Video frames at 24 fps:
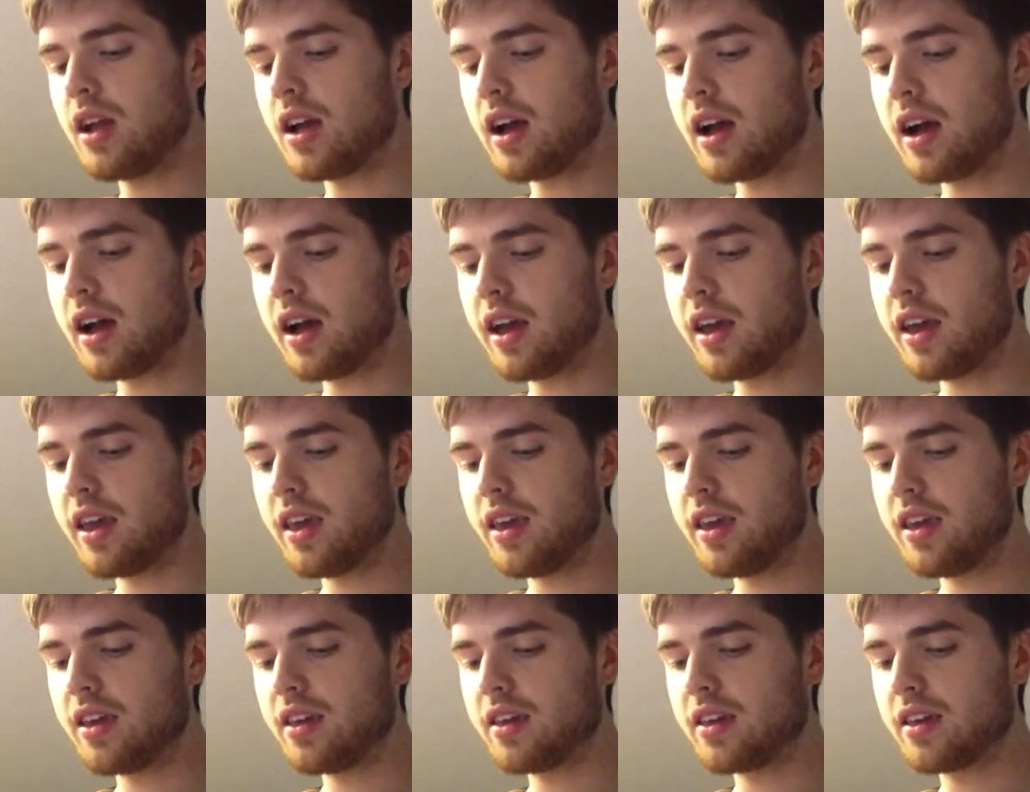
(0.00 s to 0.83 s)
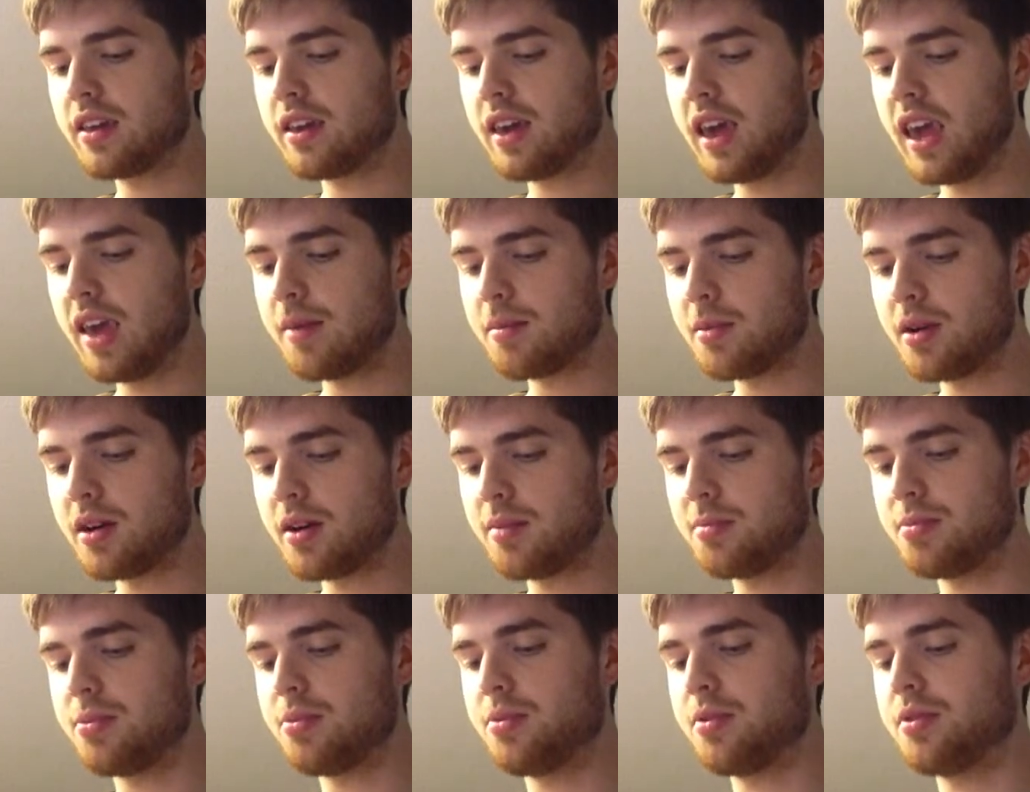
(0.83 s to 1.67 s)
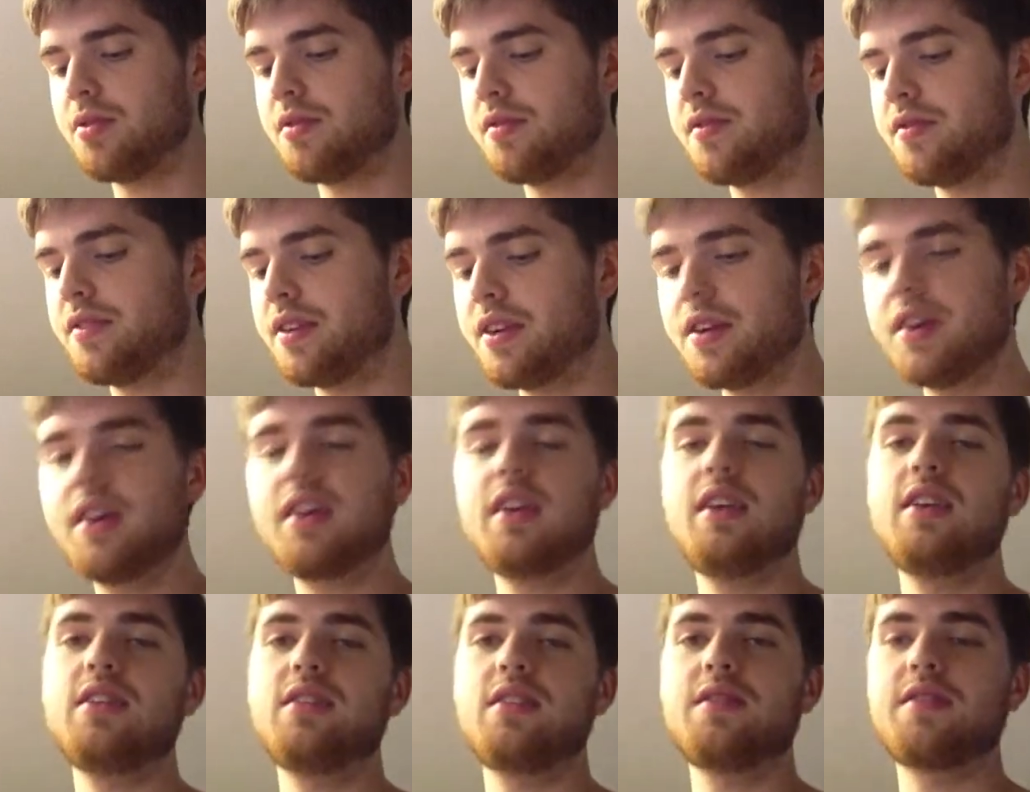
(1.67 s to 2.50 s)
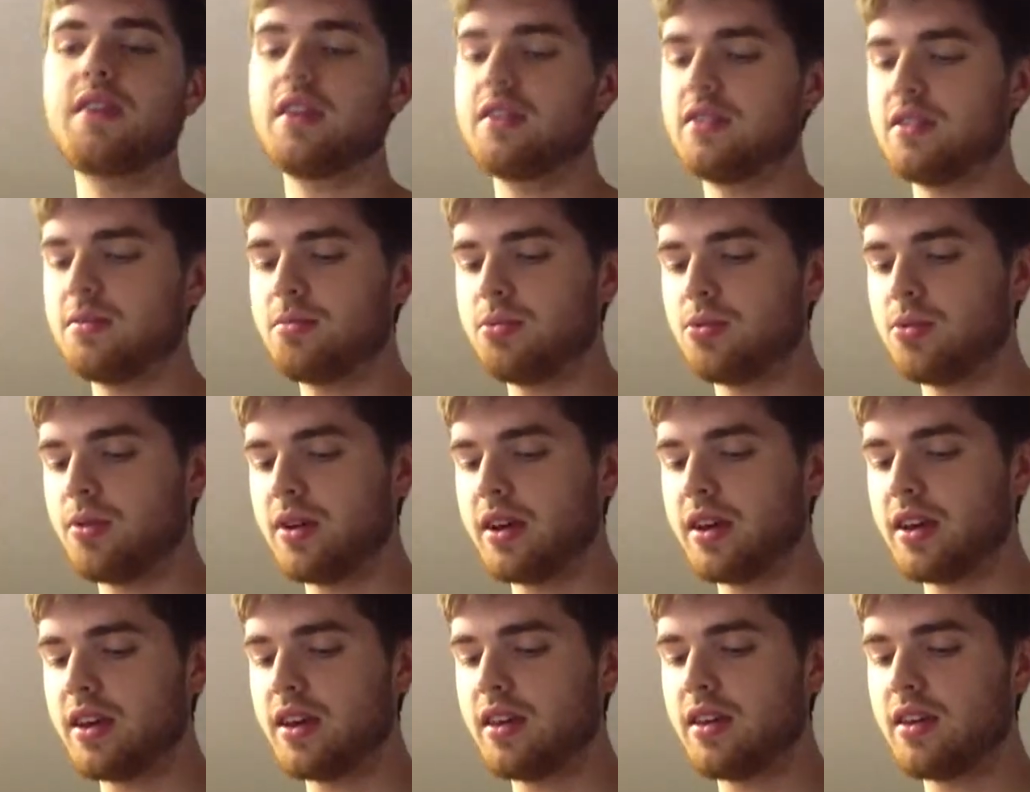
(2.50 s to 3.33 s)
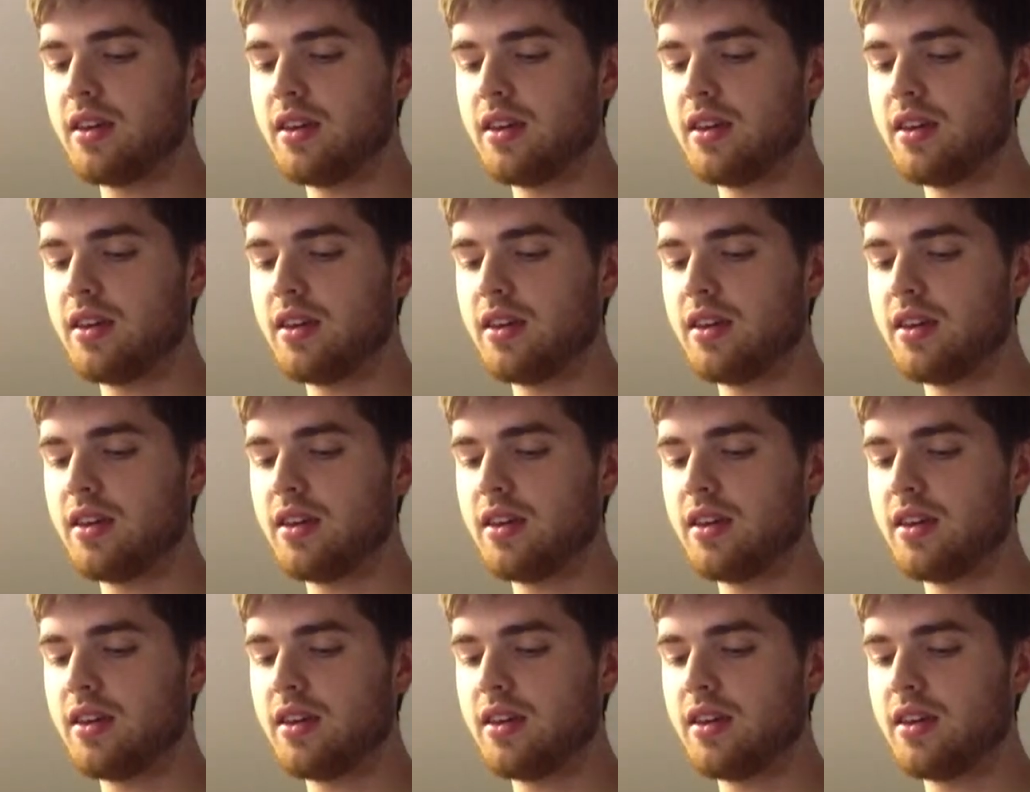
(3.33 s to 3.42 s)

I came up with a very easy, very simple way